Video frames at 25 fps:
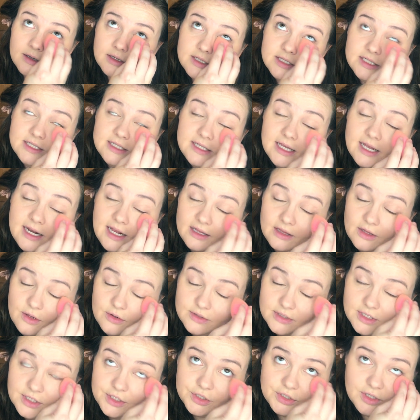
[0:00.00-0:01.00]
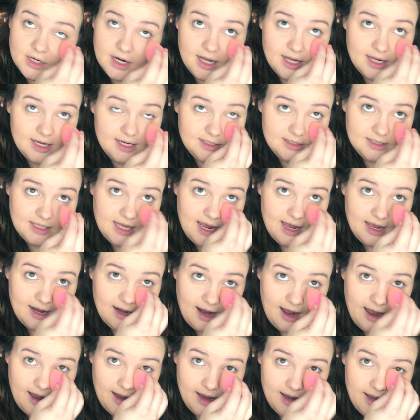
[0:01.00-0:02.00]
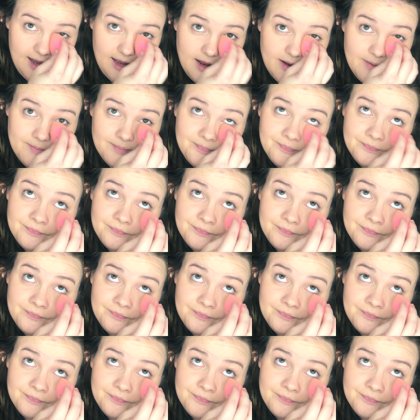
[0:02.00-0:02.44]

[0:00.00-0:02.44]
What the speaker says: setting those under eyes, and I